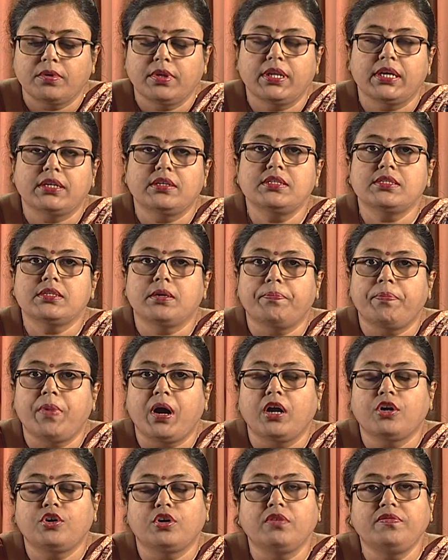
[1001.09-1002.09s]
that is a
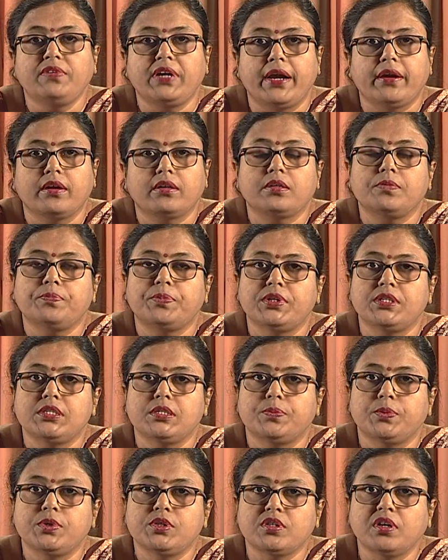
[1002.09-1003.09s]
part of Directive
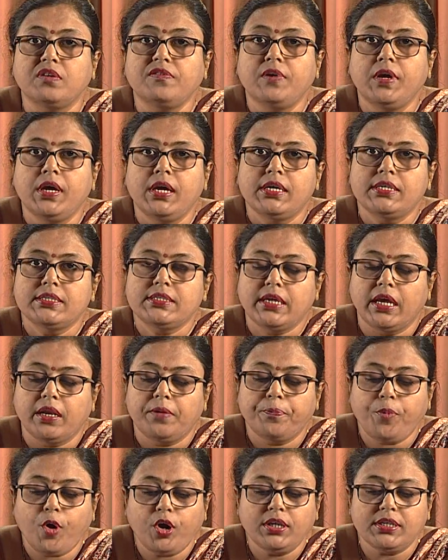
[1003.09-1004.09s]
Principles of
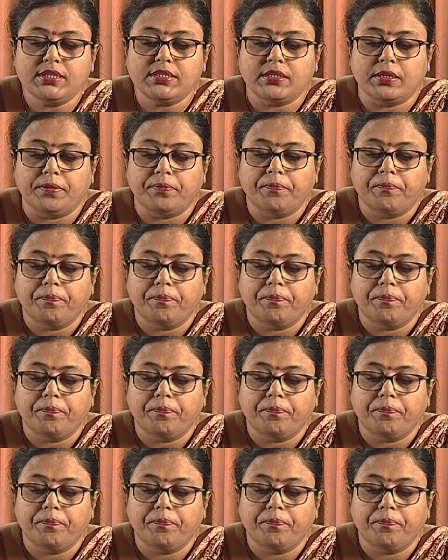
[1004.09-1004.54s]
State Policy.